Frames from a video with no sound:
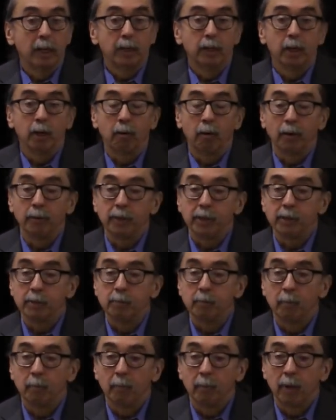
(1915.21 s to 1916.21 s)
there are these
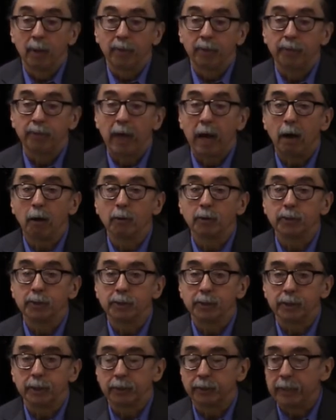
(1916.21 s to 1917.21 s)

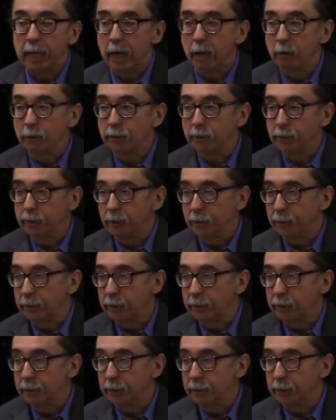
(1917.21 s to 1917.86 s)
thousands and thousands